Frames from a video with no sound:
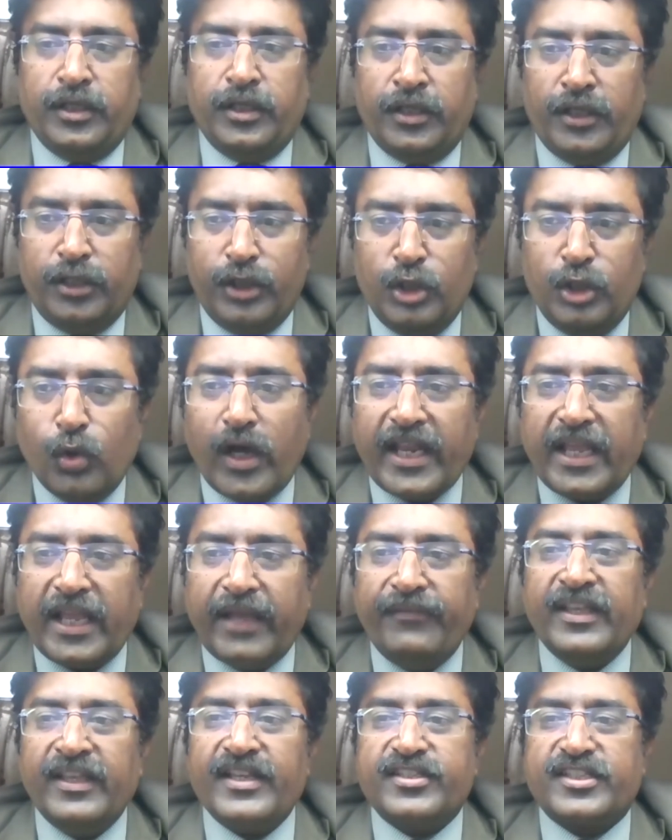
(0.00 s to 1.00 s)
you are
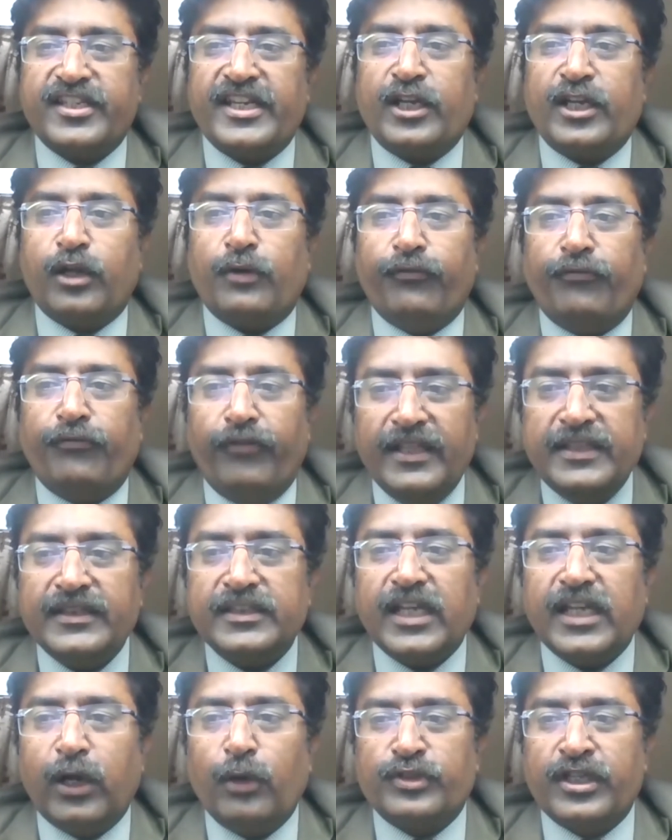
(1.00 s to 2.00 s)
having a strength of
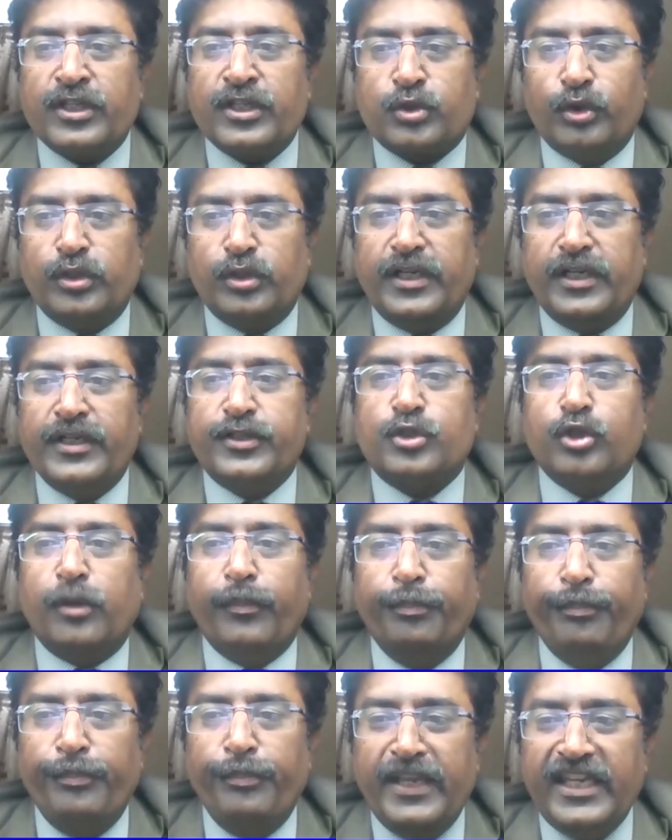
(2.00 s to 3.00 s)
1,000 students. So
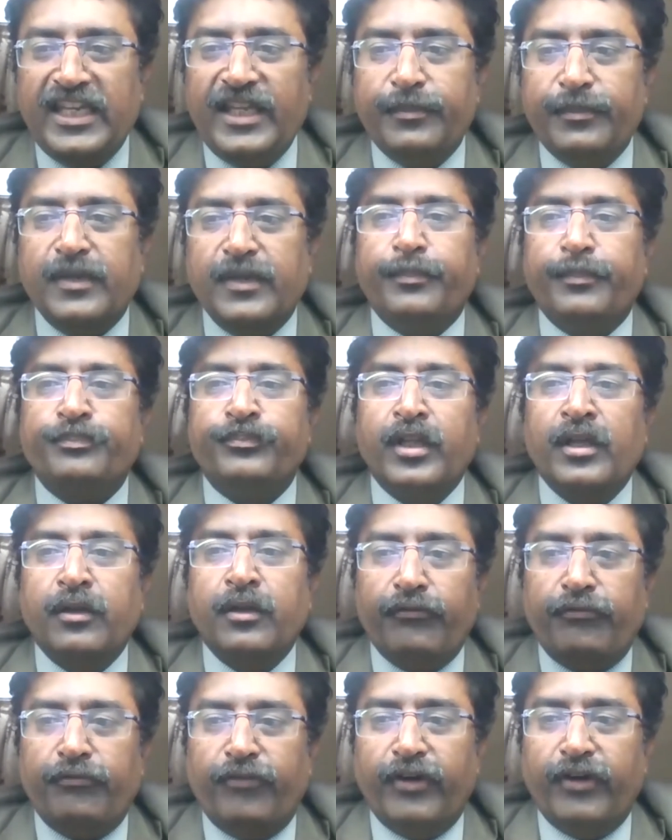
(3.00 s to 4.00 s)
minimum
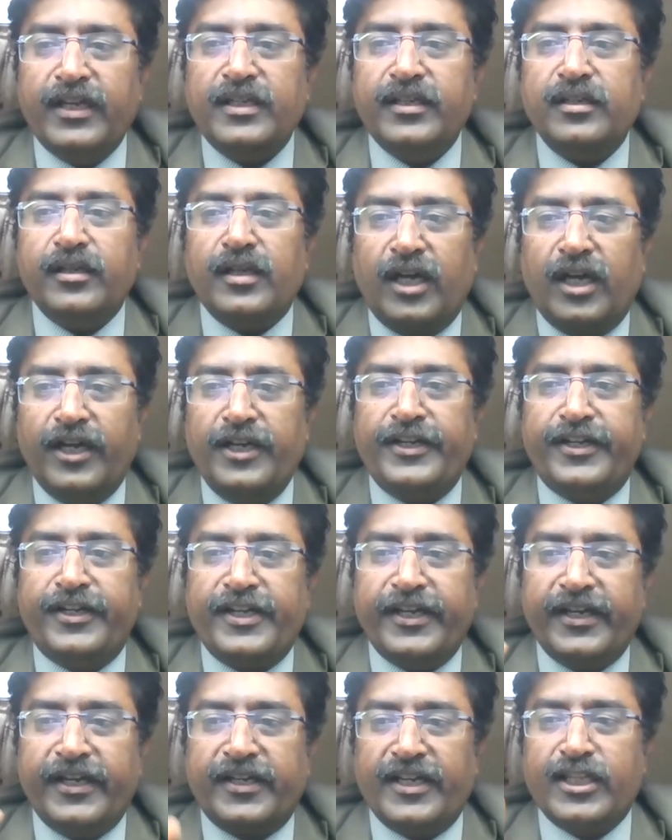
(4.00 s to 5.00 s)

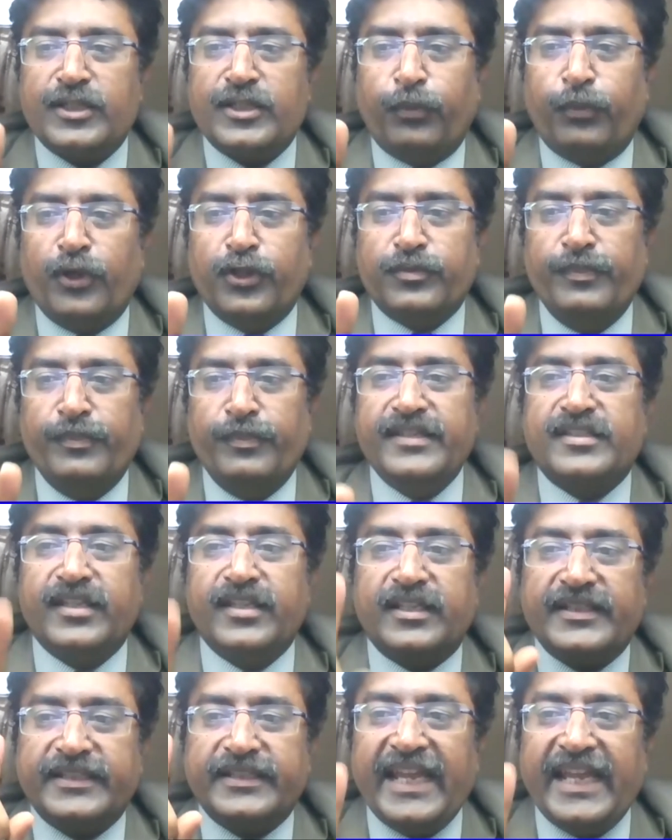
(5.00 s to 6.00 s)
100 response means the
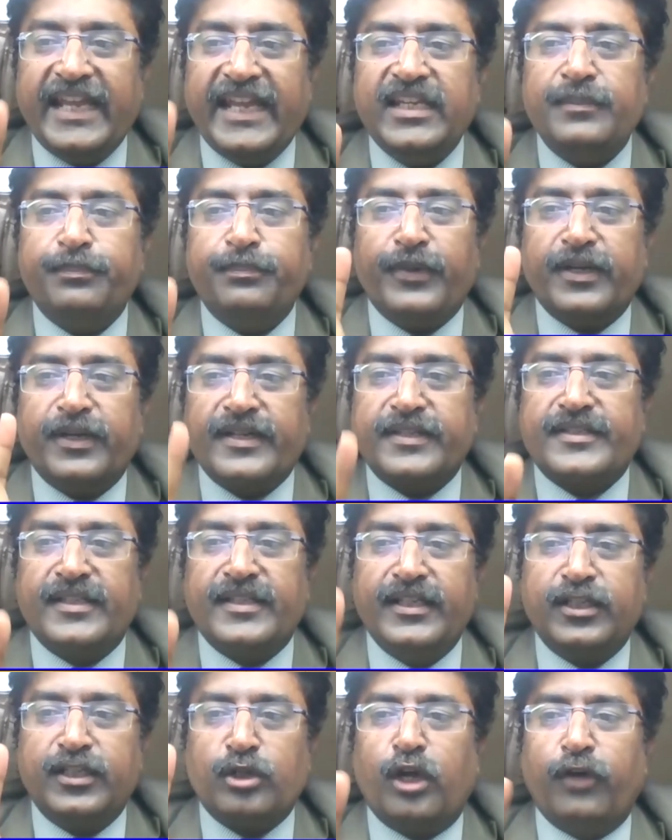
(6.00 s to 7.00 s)

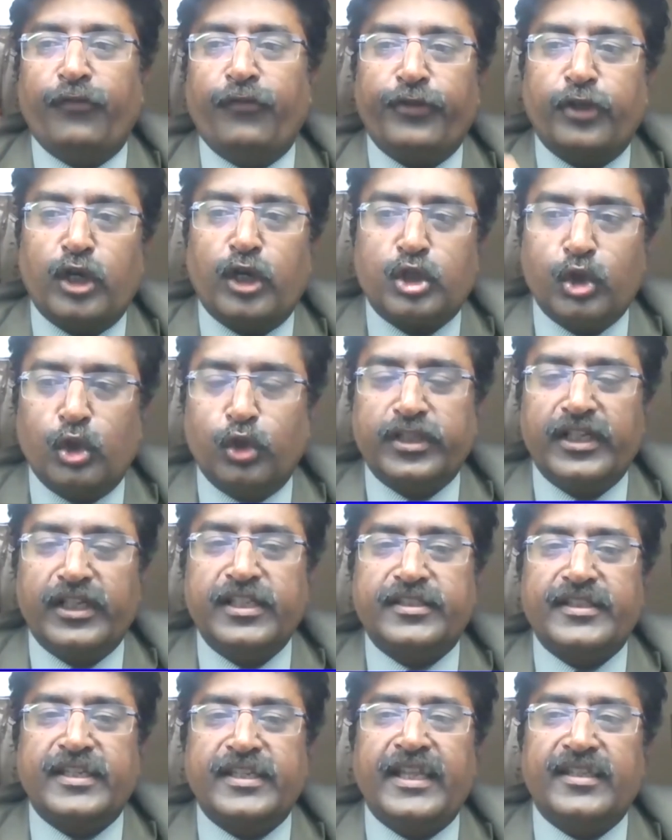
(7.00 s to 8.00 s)
10% of your total
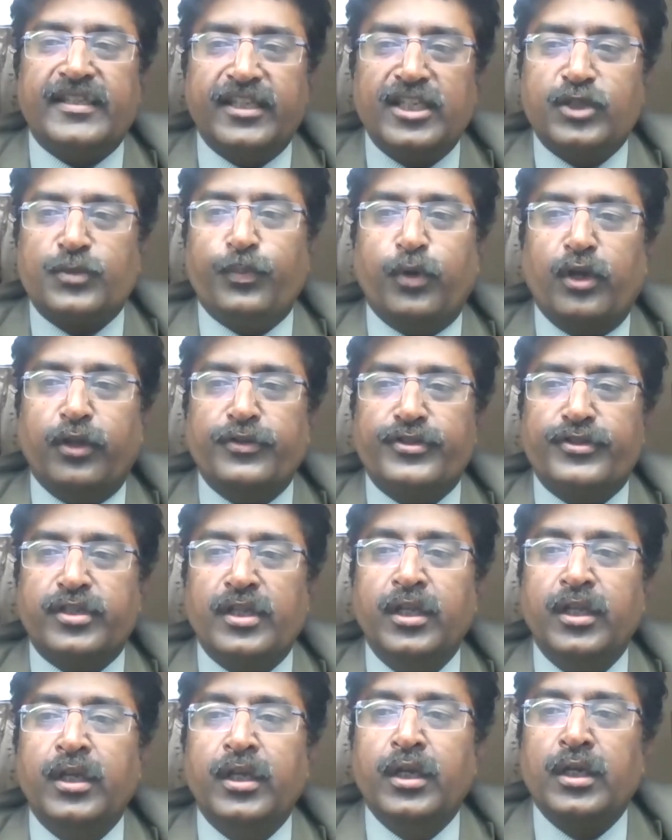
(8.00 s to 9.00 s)
strength response
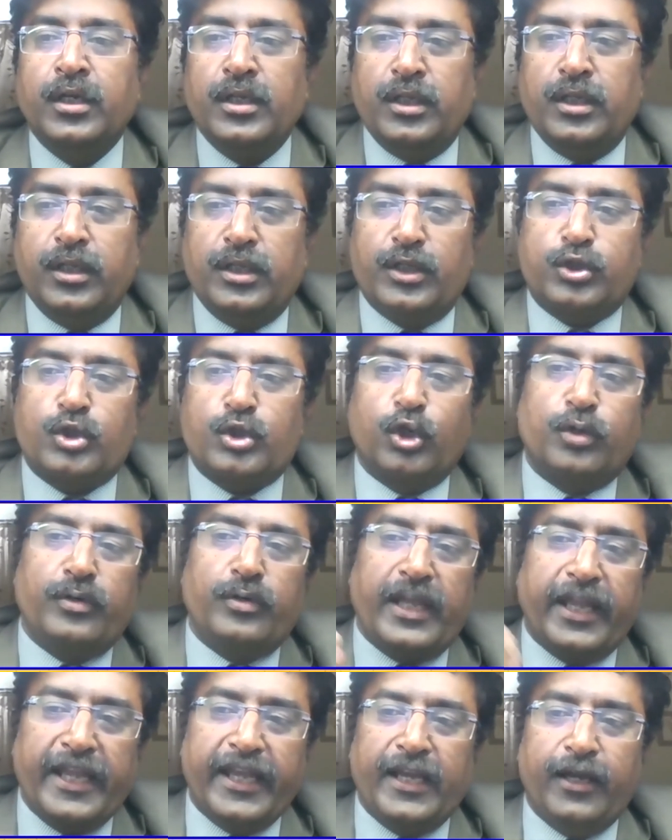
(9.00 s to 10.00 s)
should
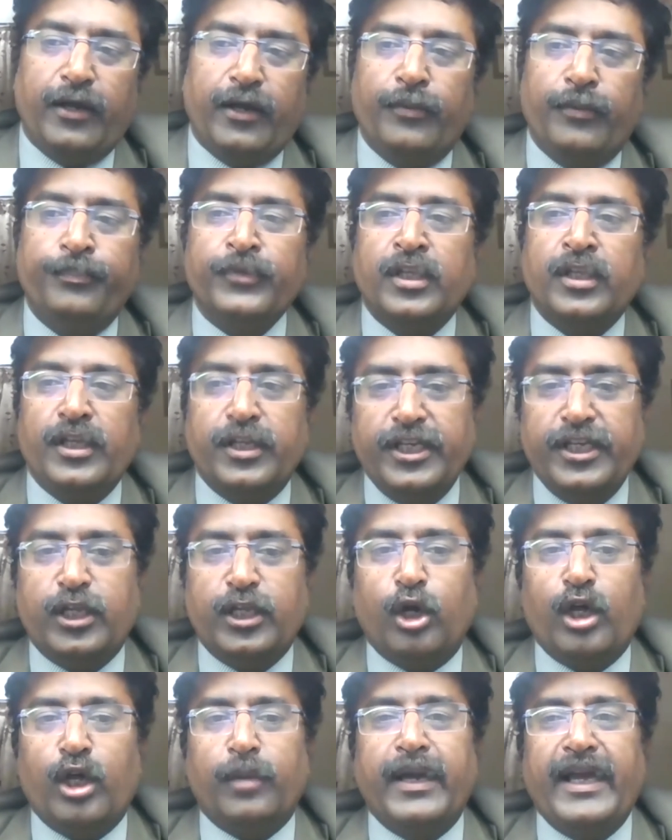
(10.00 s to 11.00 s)
have
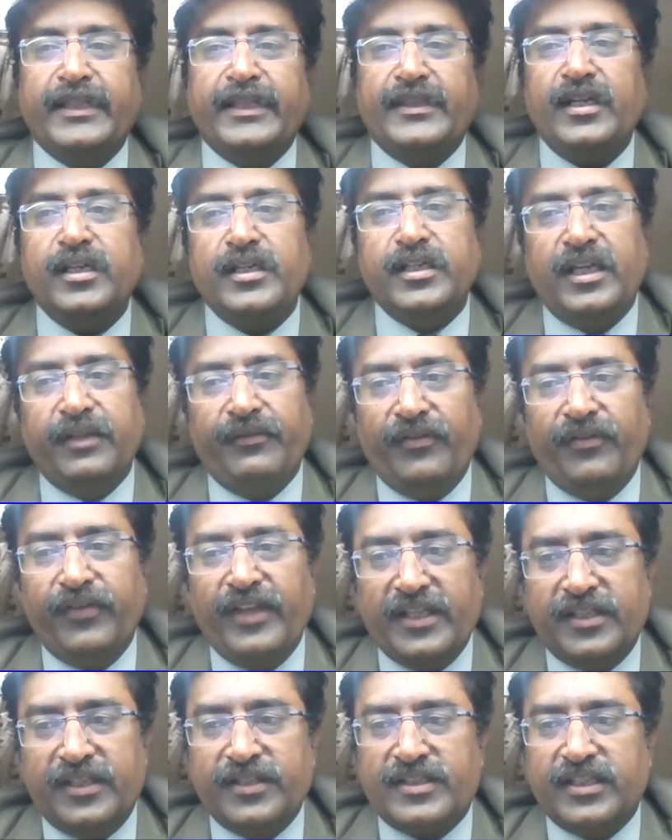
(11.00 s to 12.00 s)
recall by the DVB
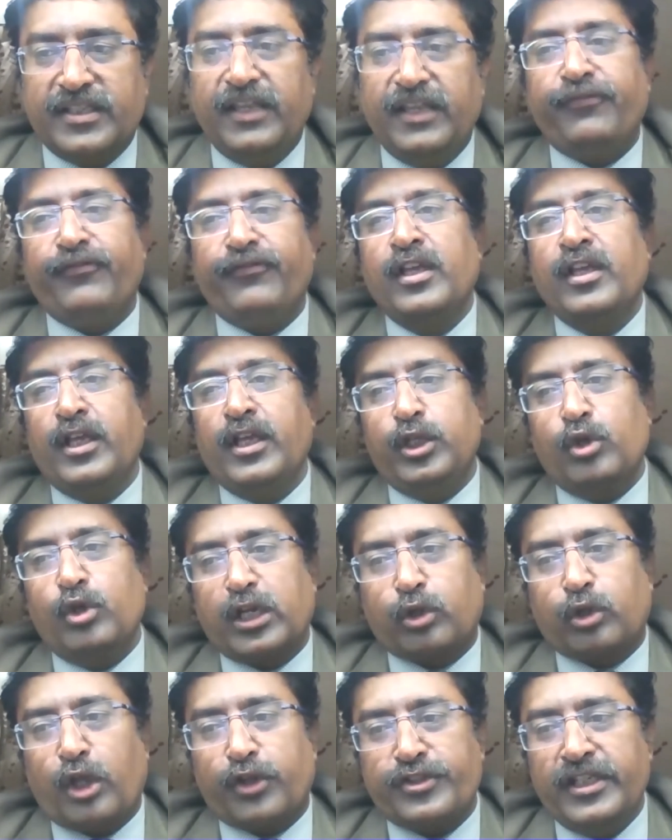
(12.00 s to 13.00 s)
agency. If you are
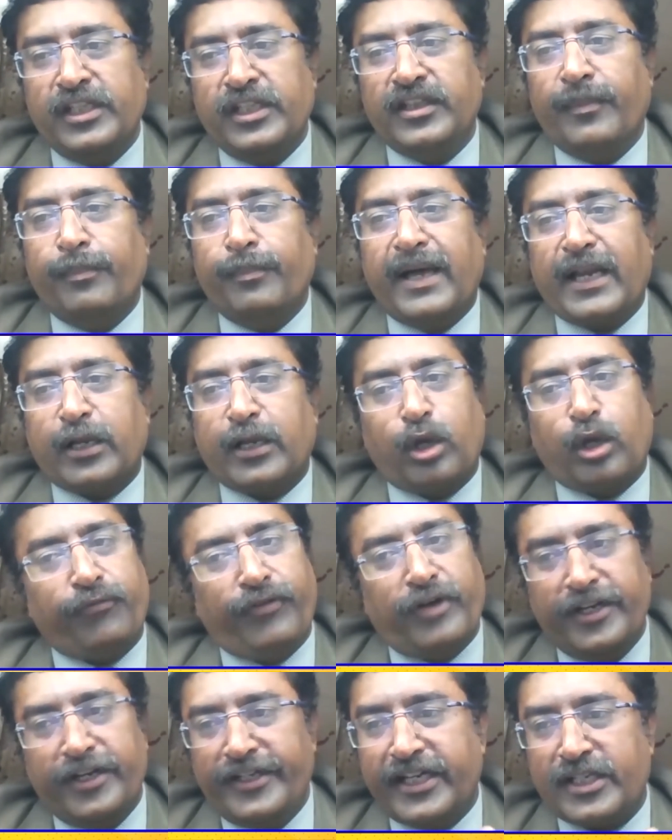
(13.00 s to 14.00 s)
crossing the mark of
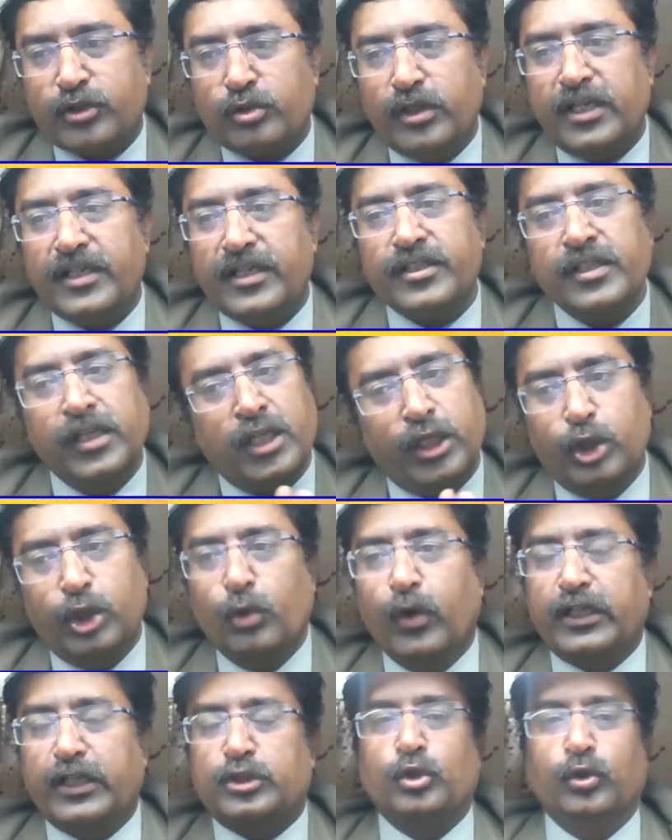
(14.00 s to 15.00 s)
100 students, you
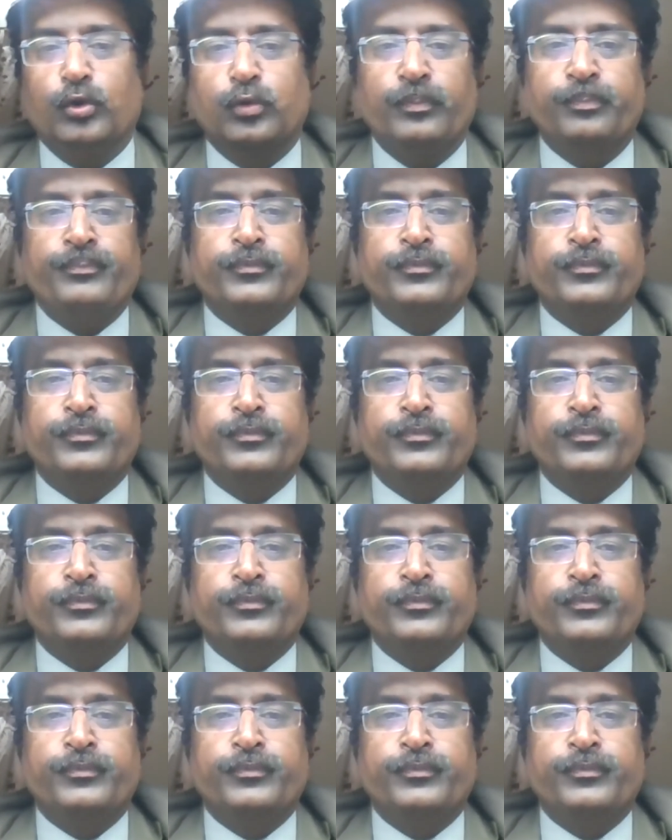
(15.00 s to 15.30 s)
are through.